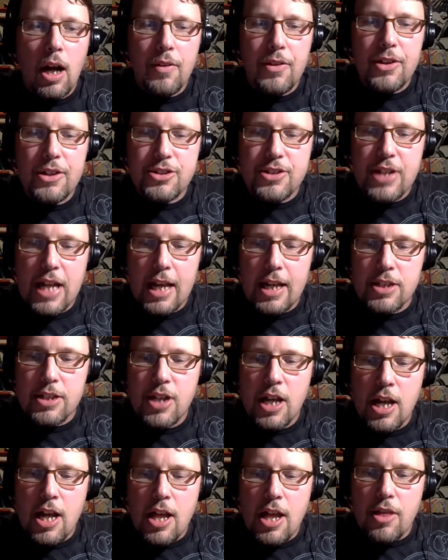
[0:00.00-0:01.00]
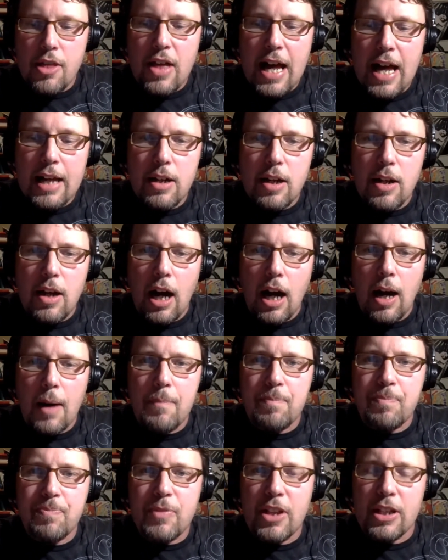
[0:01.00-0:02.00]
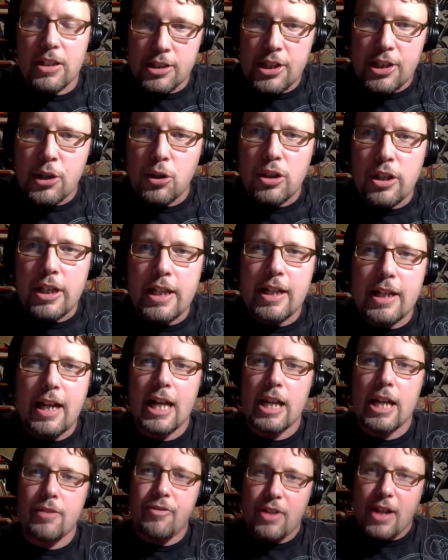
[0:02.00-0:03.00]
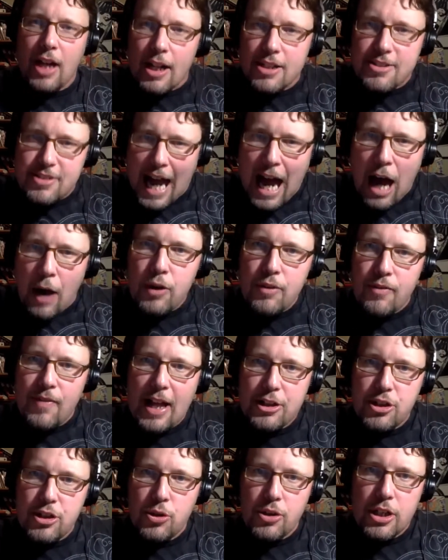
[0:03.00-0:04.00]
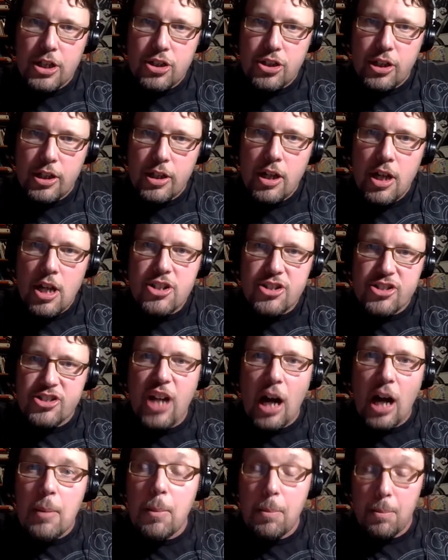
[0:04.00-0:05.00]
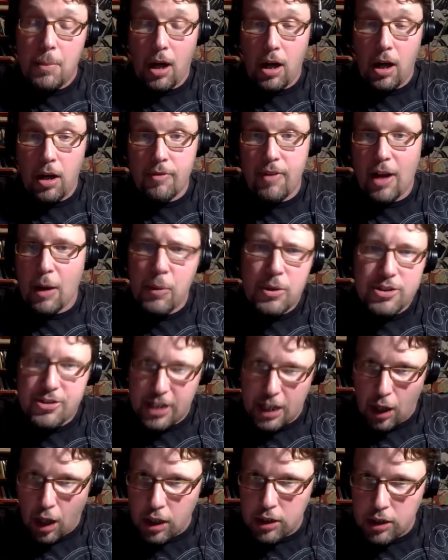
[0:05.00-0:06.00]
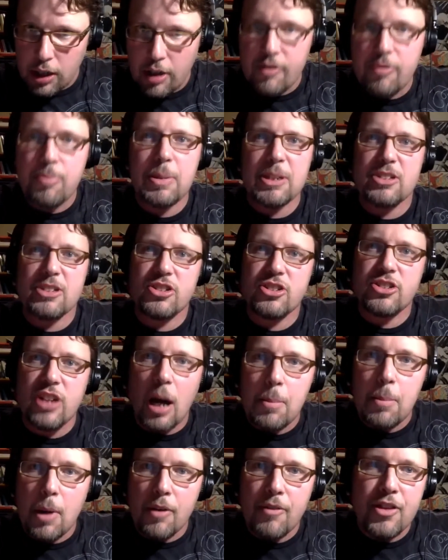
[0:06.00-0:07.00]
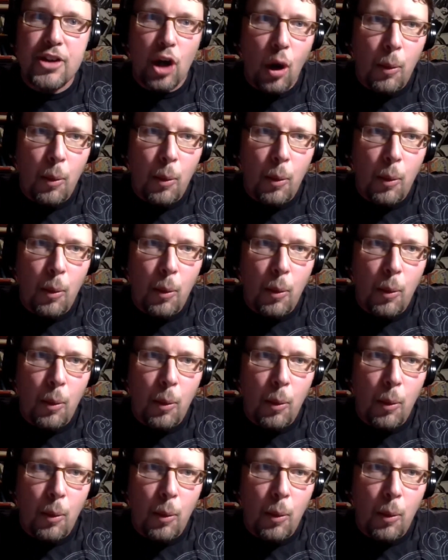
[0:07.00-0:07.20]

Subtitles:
these days that that literally kind of cuts out of that tradition some of, I wouldn't say all of, but some of the